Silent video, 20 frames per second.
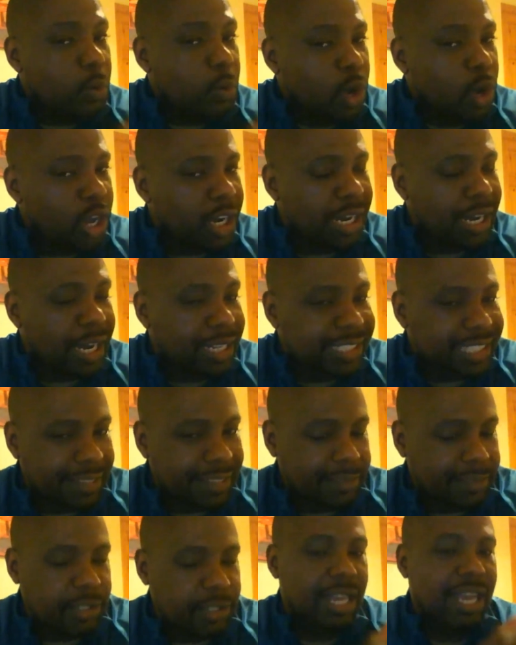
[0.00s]
world-class
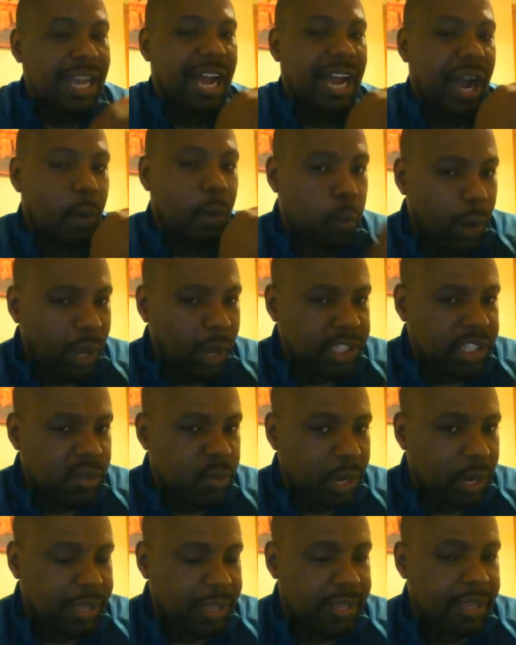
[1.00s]
level at
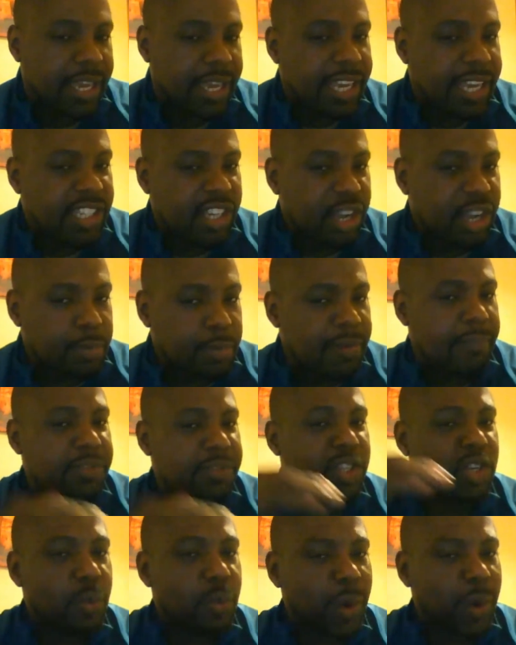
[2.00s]
welterweight. He's got to move up
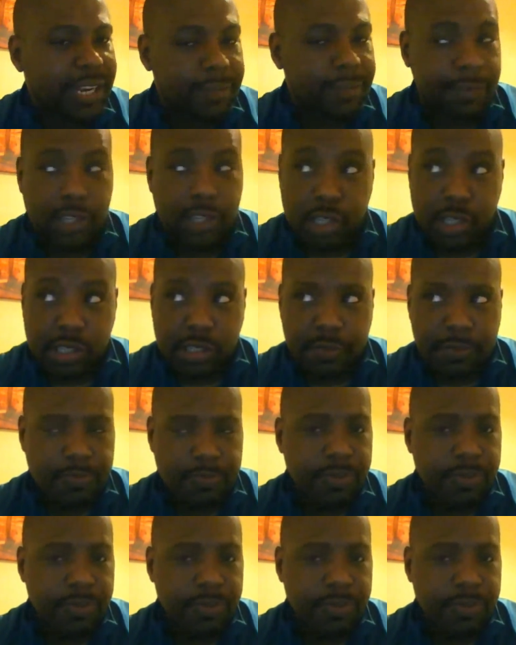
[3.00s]
2 weight divisions